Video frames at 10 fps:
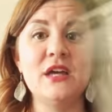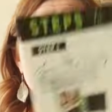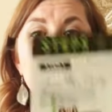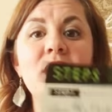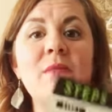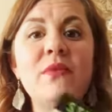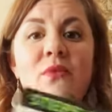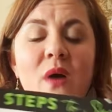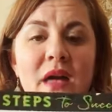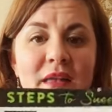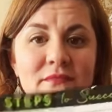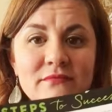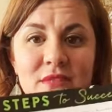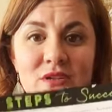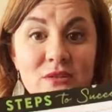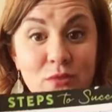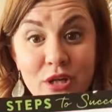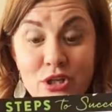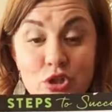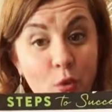So number one, you just
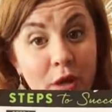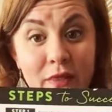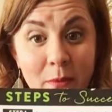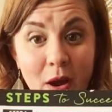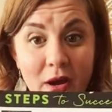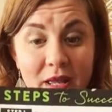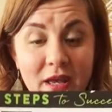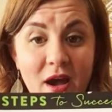want to join the party.